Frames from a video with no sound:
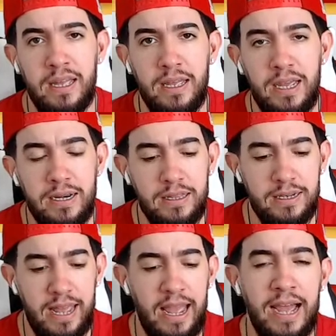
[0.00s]
end of the
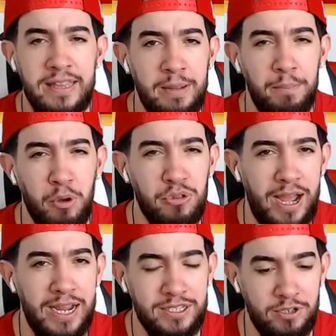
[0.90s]
day, I think both
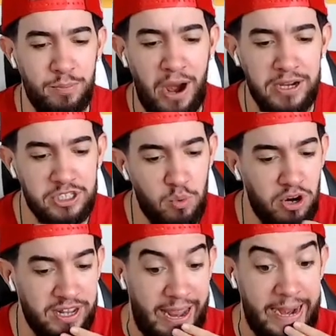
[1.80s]
guys are practice
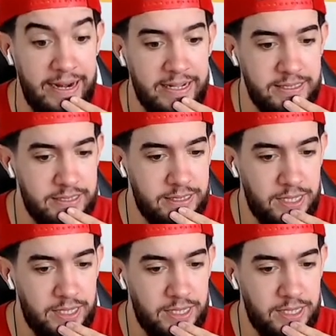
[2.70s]
squad candidates.